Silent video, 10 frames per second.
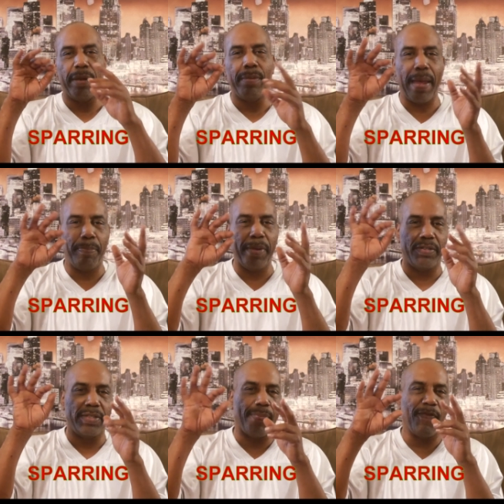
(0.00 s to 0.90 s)
He may
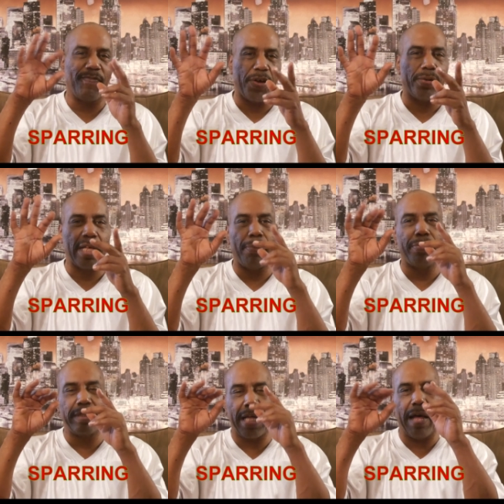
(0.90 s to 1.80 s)
beat you up the first couple
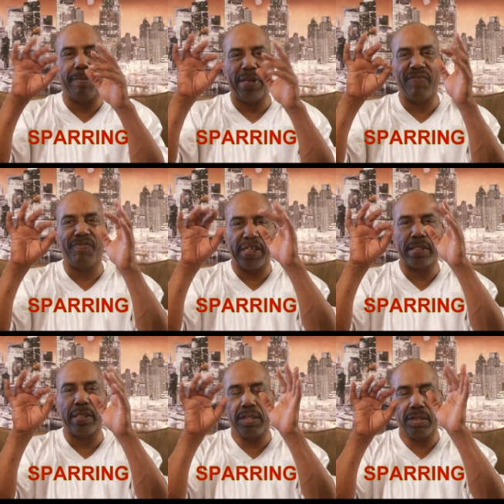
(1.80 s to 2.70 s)
of times, but
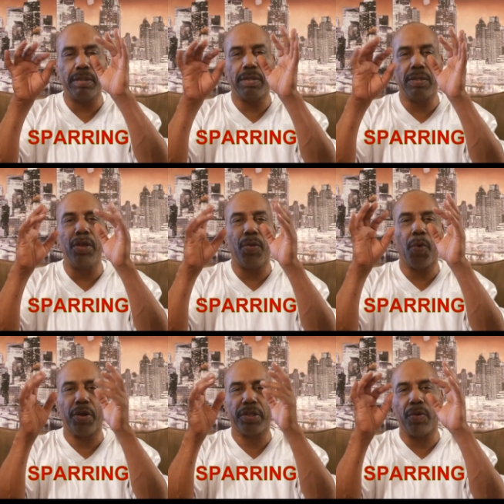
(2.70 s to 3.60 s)
eventually you'll
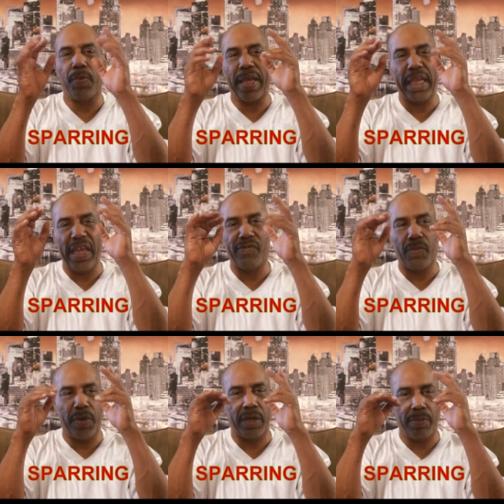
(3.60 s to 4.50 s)
work your way
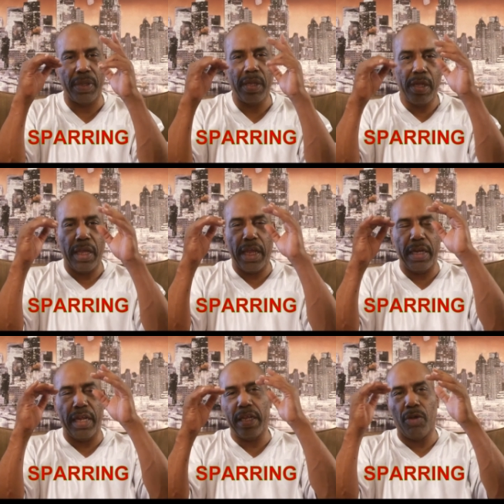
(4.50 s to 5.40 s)
even with him, and
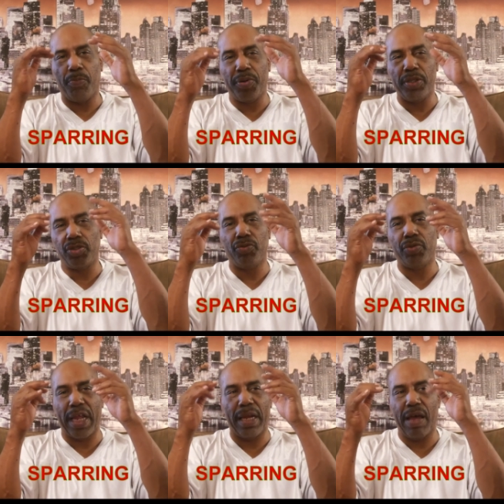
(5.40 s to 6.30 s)
then he'll push you
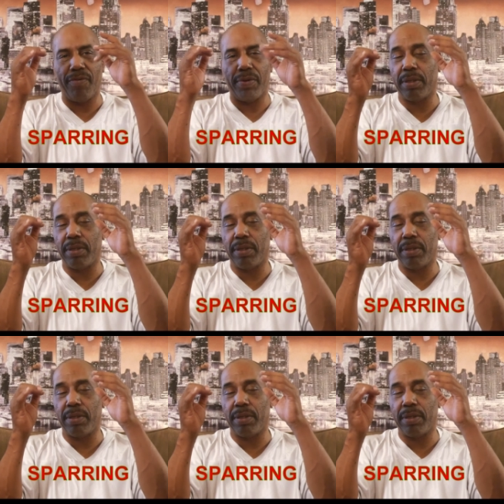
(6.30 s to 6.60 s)
to that level.